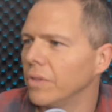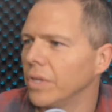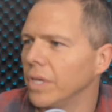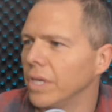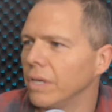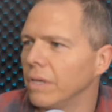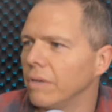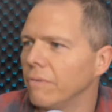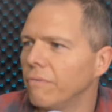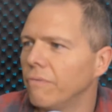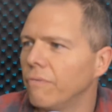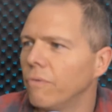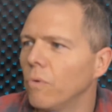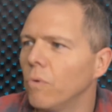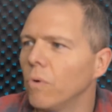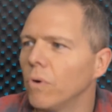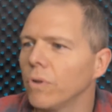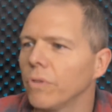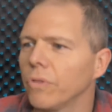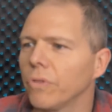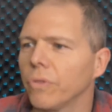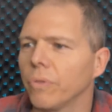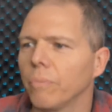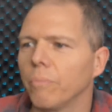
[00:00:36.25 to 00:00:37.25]
the
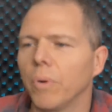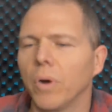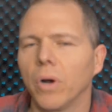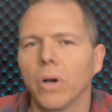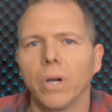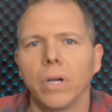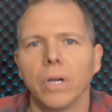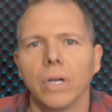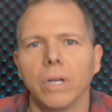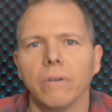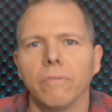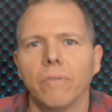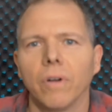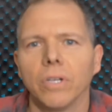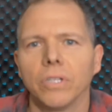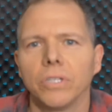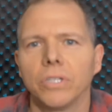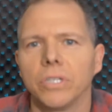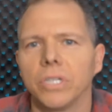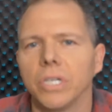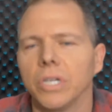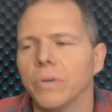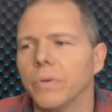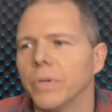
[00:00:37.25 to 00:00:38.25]
fourth part of our
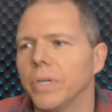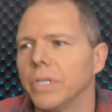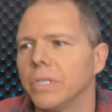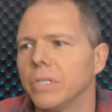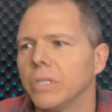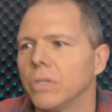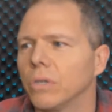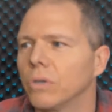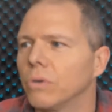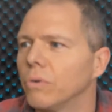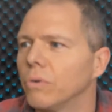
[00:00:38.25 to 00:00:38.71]
series, The